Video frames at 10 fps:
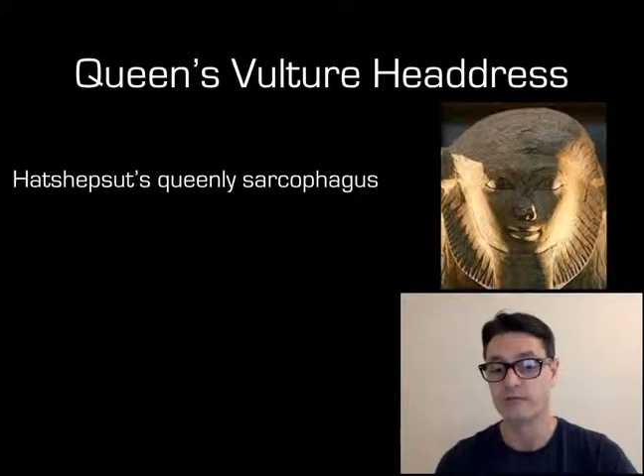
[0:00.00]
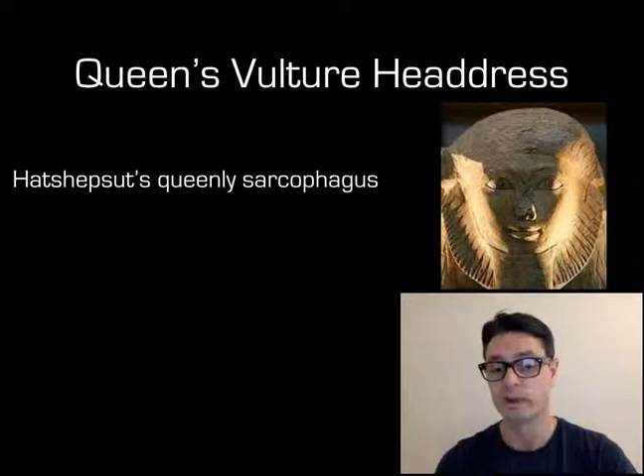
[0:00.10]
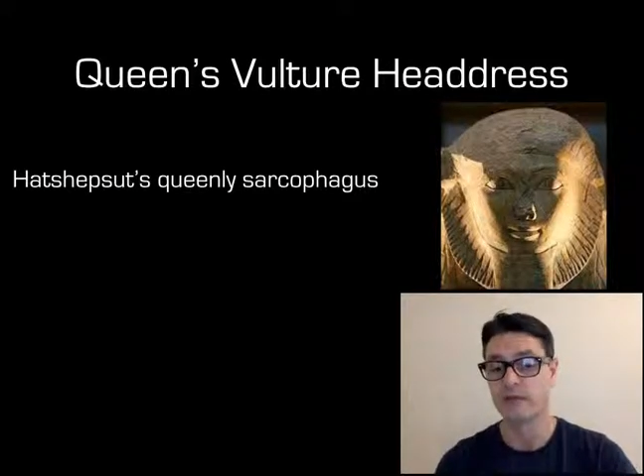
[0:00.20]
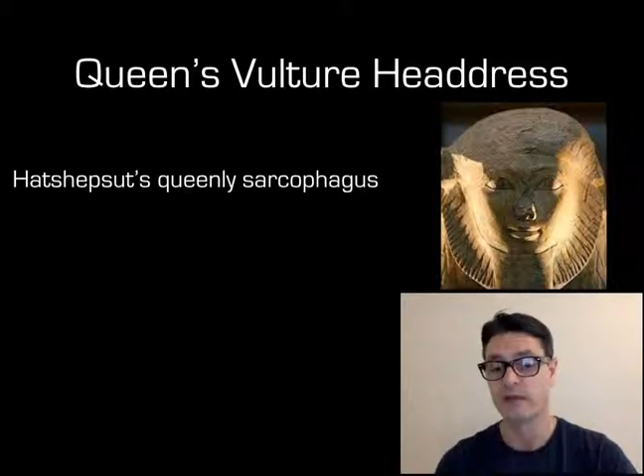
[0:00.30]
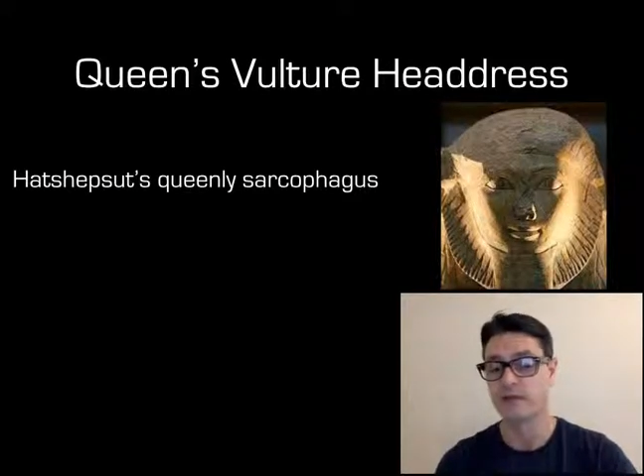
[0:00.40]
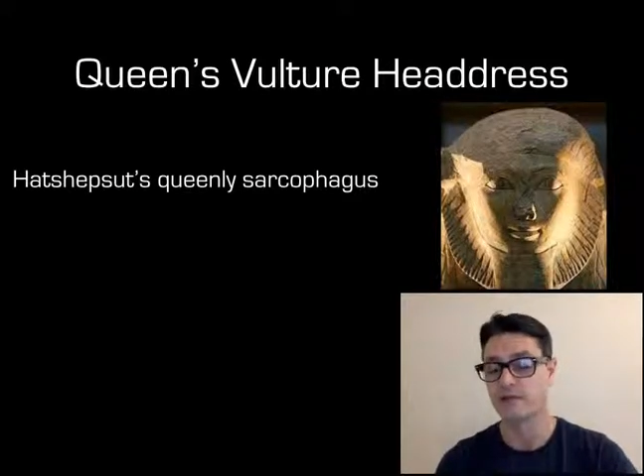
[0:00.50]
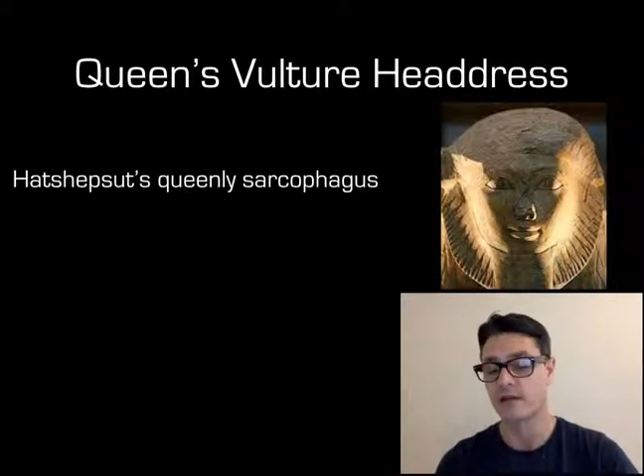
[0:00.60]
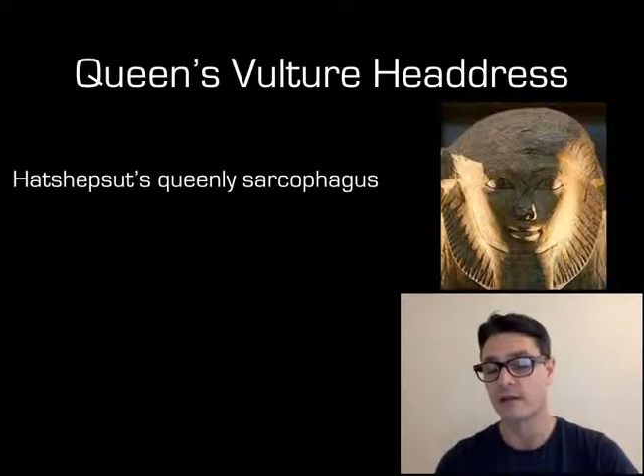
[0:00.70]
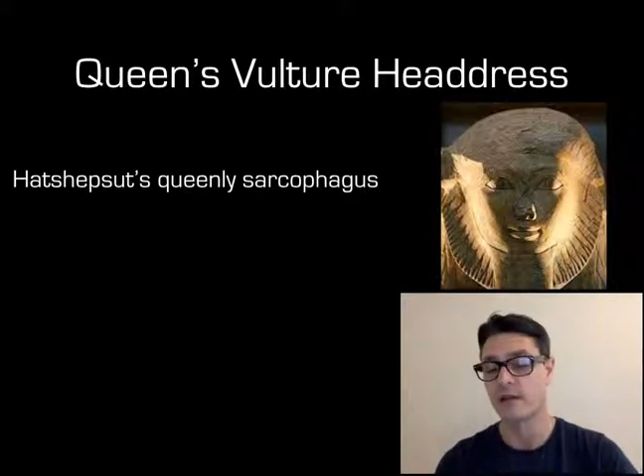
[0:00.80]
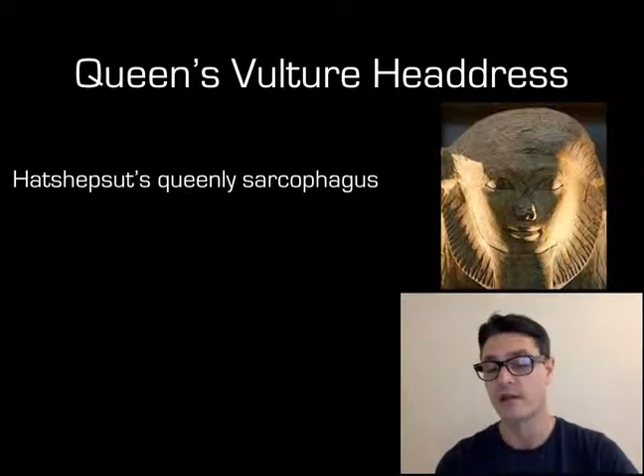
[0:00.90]
wearing
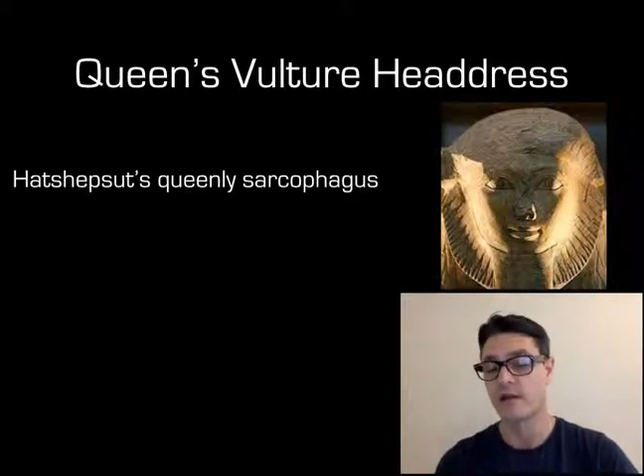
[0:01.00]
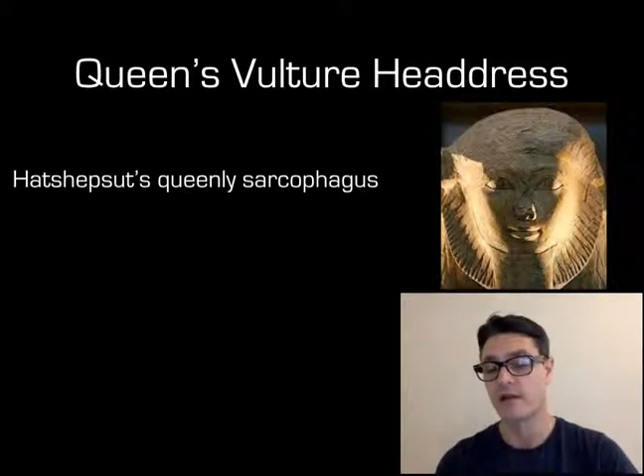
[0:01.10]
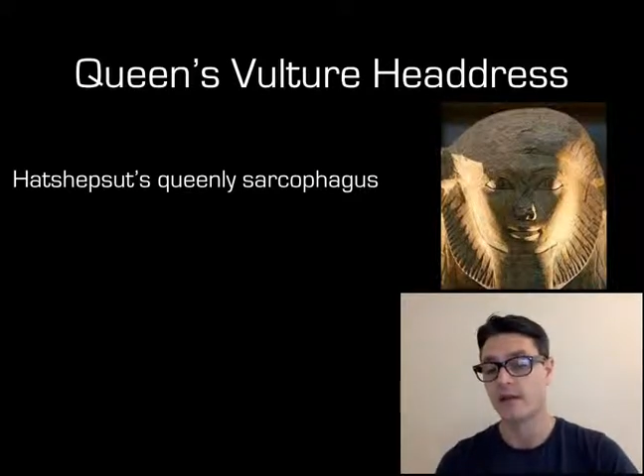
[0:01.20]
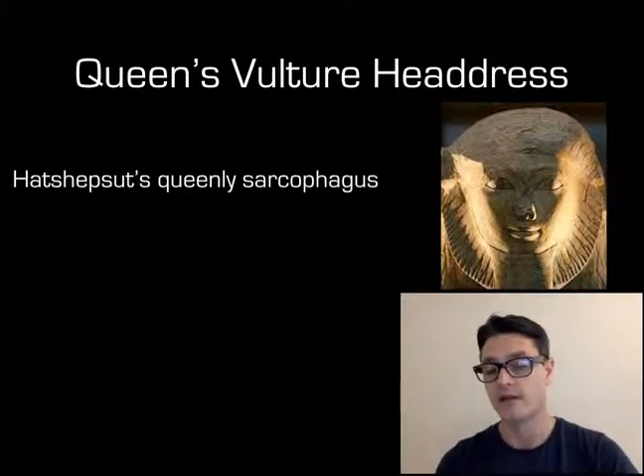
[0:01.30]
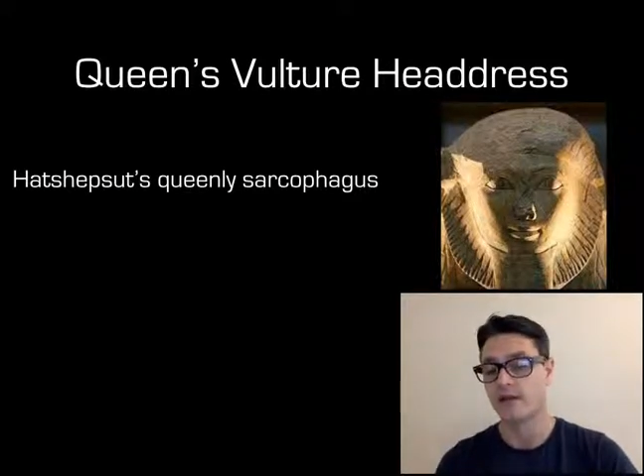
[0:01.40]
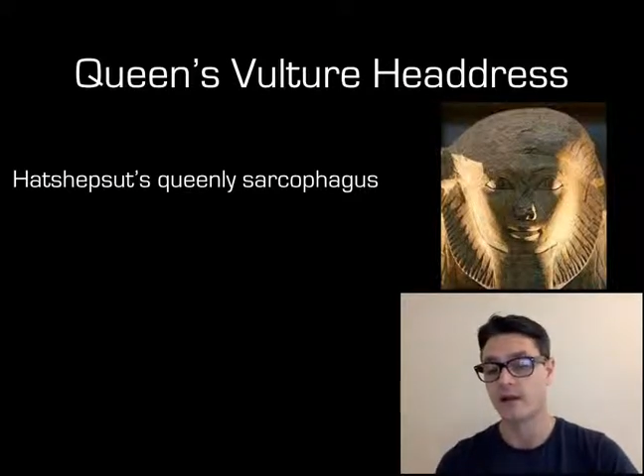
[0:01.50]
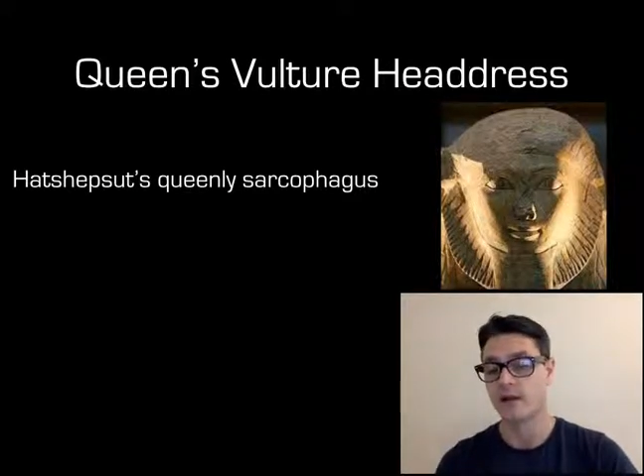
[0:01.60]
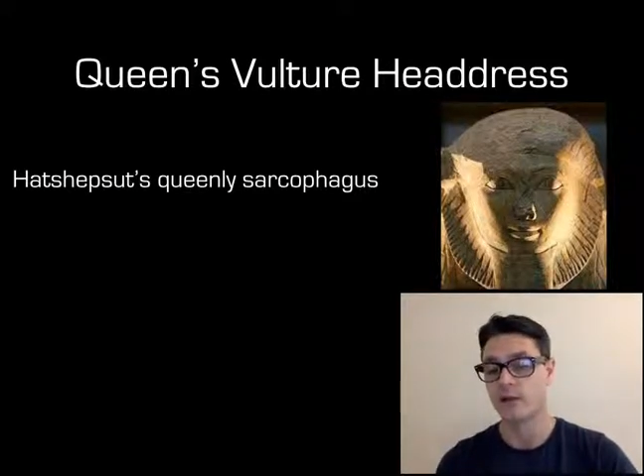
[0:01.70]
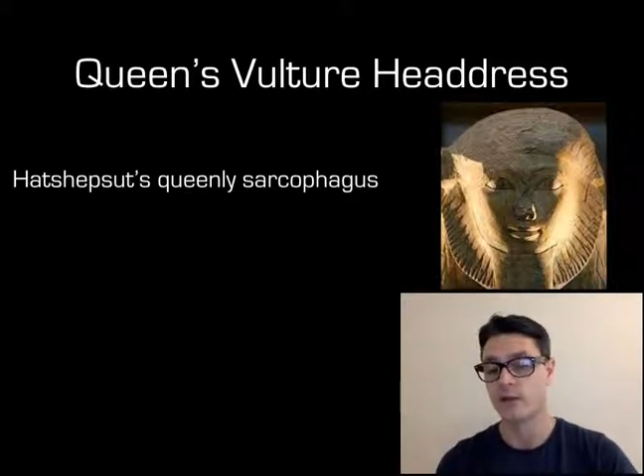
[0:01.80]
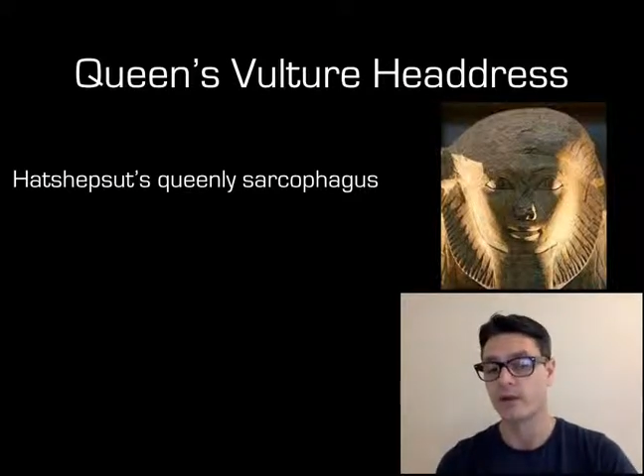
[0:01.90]

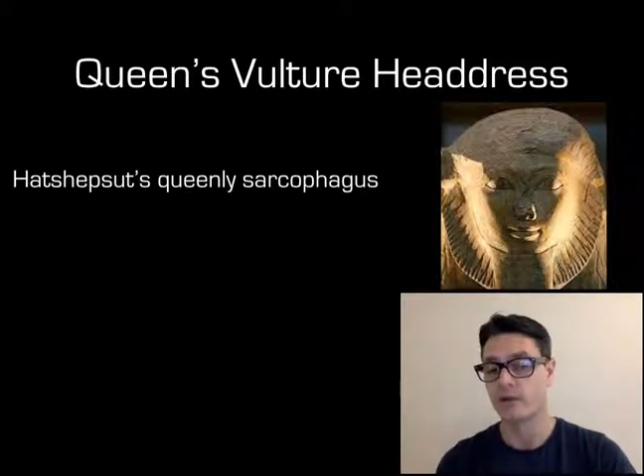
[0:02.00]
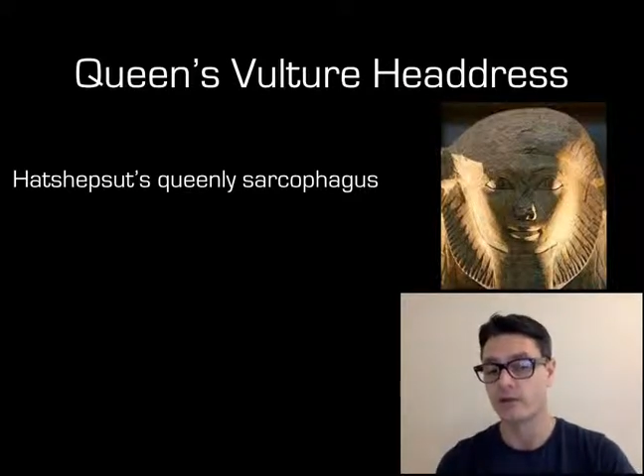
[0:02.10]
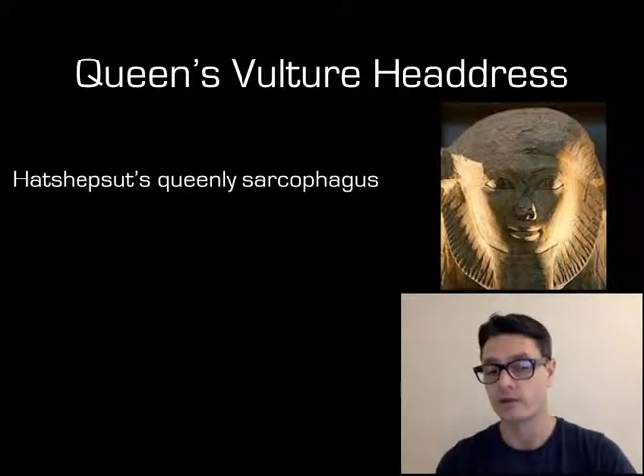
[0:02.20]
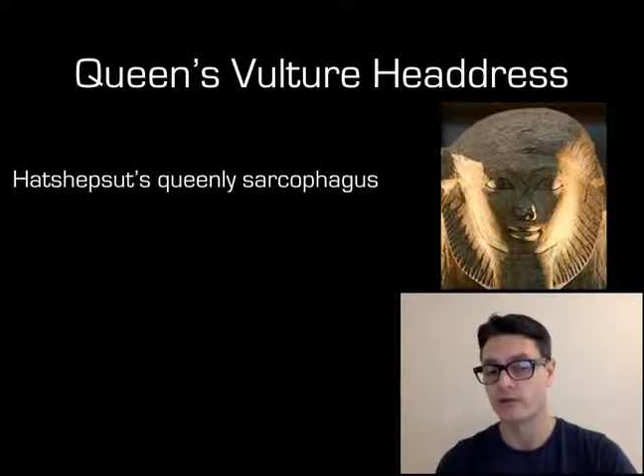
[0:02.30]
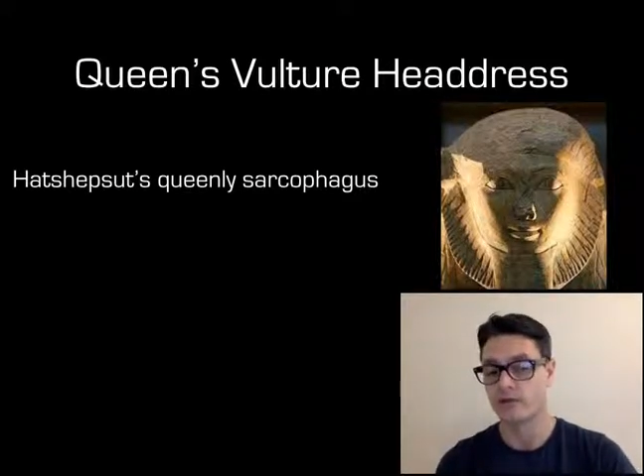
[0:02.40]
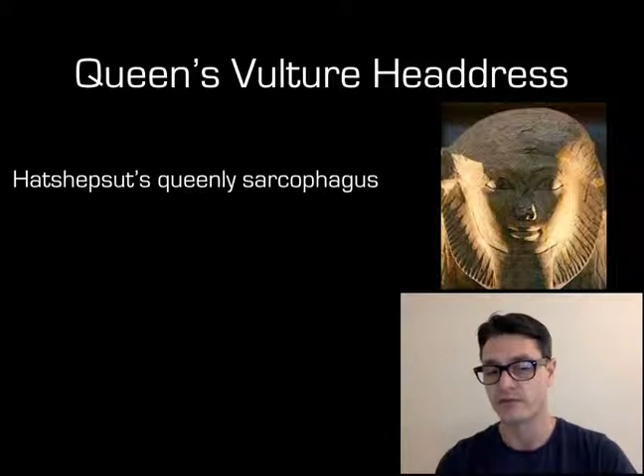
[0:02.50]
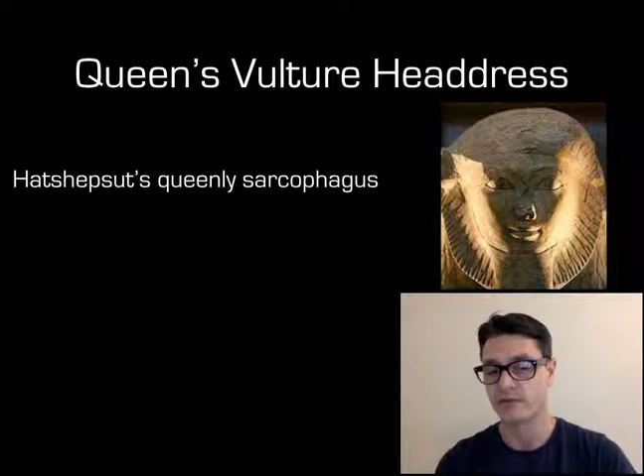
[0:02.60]
that queenly headdress,